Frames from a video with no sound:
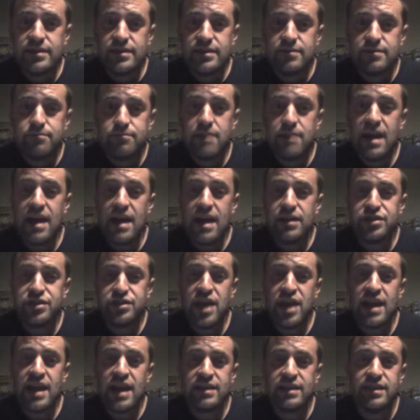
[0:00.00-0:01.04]
Matt
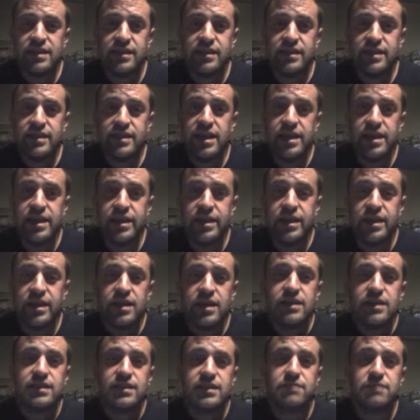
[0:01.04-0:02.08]
Jackson did
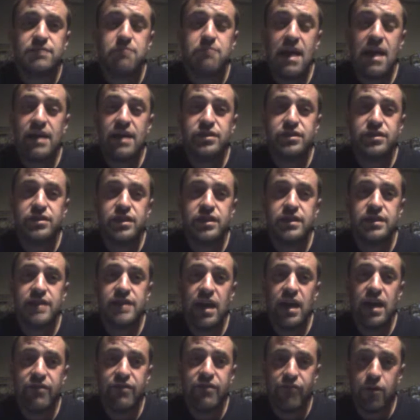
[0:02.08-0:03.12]
smash his
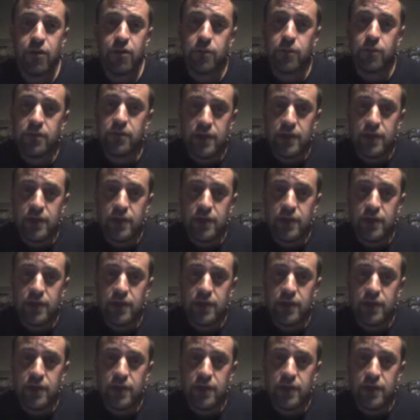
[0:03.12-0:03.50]
iPhone.